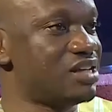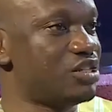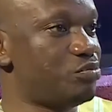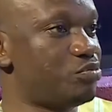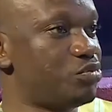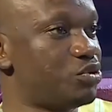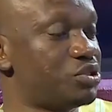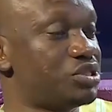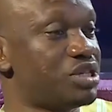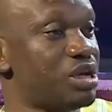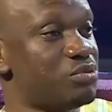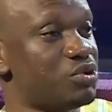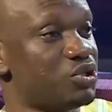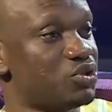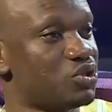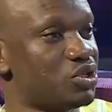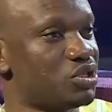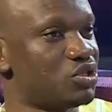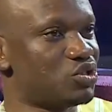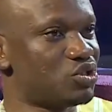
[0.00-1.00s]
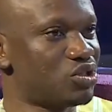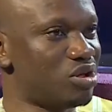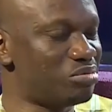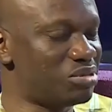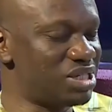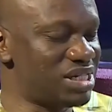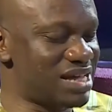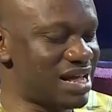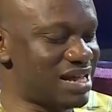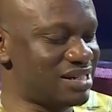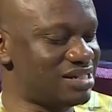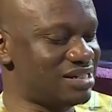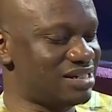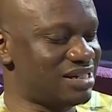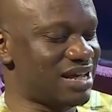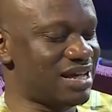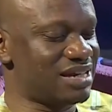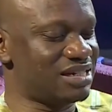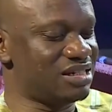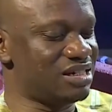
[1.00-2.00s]
the prototype you're talking, something that
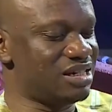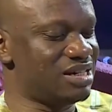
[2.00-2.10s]
can,